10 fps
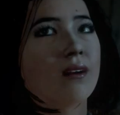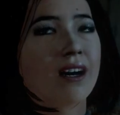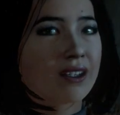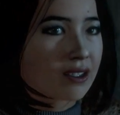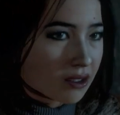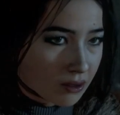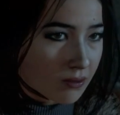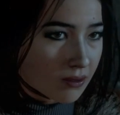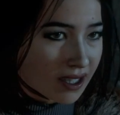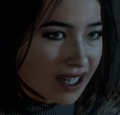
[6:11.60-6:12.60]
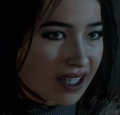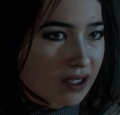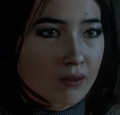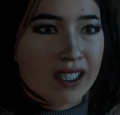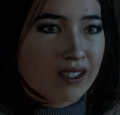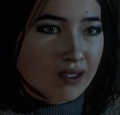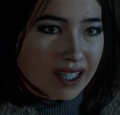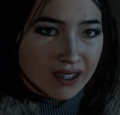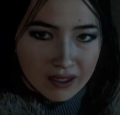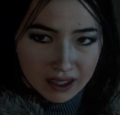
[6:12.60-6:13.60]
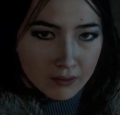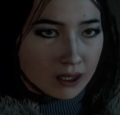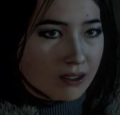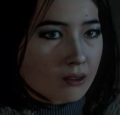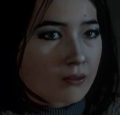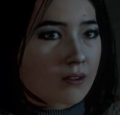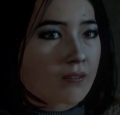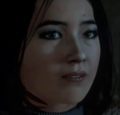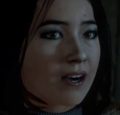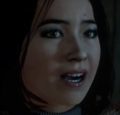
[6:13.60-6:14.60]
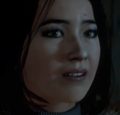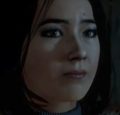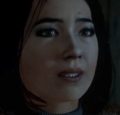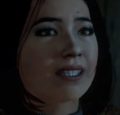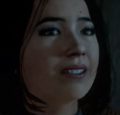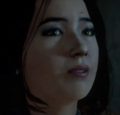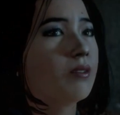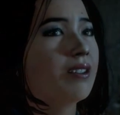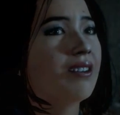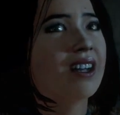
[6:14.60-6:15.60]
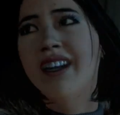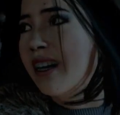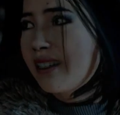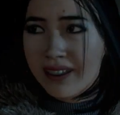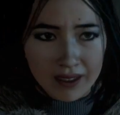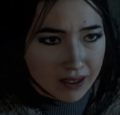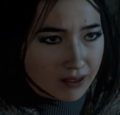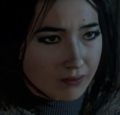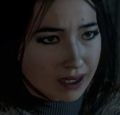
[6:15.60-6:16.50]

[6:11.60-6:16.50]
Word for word: Matt, are you kidding me? You can't leave me alone for five minutes? You really think that little